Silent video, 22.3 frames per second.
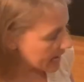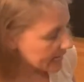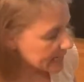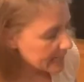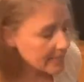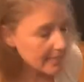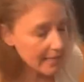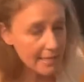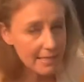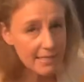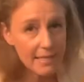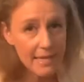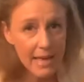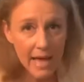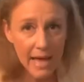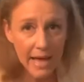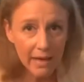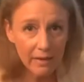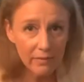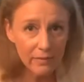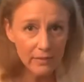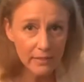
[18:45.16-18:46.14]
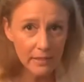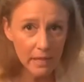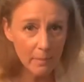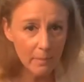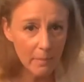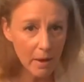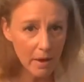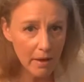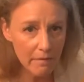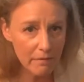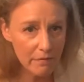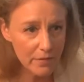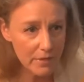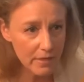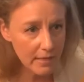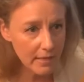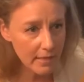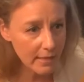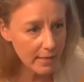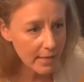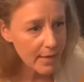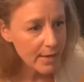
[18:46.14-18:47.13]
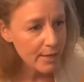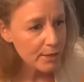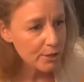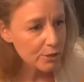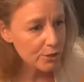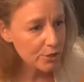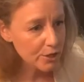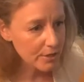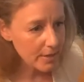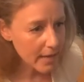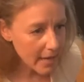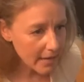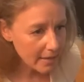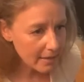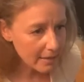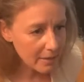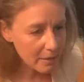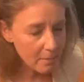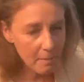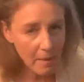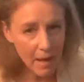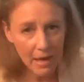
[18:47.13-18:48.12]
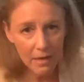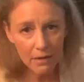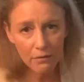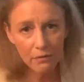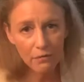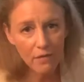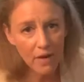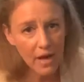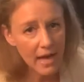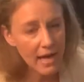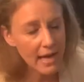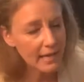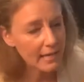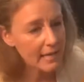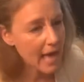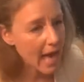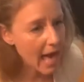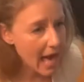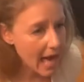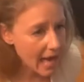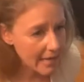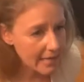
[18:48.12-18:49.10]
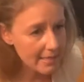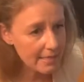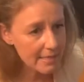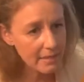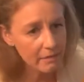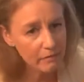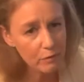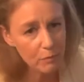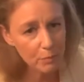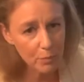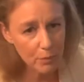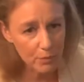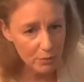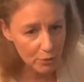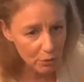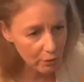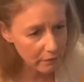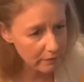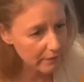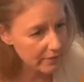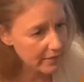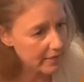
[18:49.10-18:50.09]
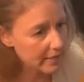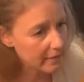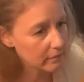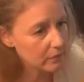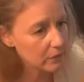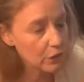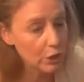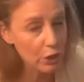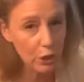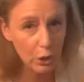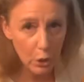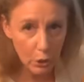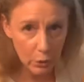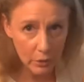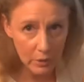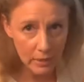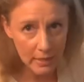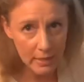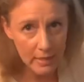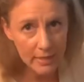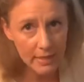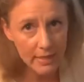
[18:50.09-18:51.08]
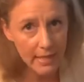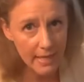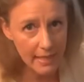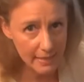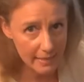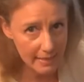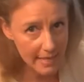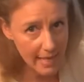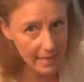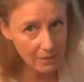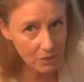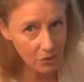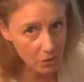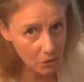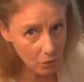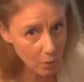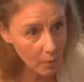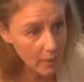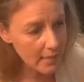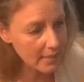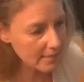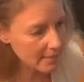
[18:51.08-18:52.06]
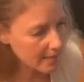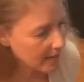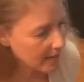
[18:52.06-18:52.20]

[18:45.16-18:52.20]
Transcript: doesn't have some of the genetically modified additives, preservatives, gluten, things that soy does